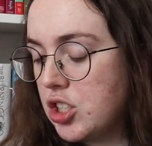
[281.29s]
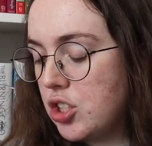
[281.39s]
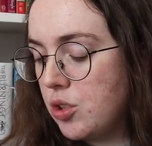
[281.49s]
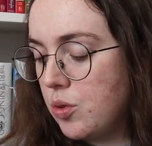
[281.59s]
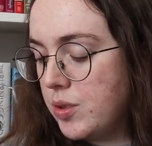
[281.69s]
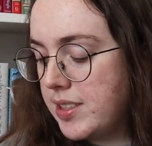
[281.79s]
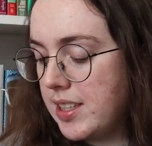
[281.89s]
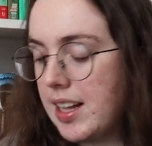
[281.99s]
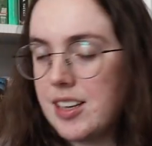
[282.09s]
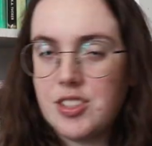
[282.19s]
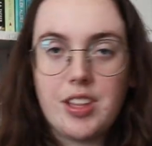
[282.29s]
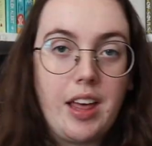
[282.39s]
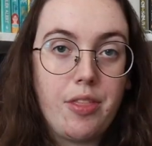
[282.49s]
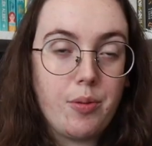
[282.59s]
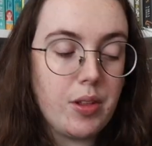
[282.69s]
to slash
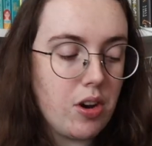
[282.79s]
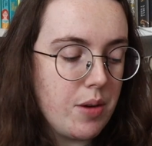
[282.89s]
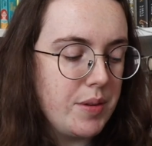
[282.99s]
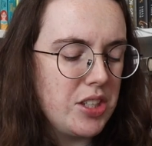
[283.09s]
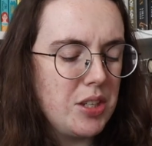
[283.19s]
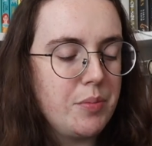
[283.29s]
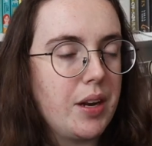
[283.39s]
that thriller I mentioned,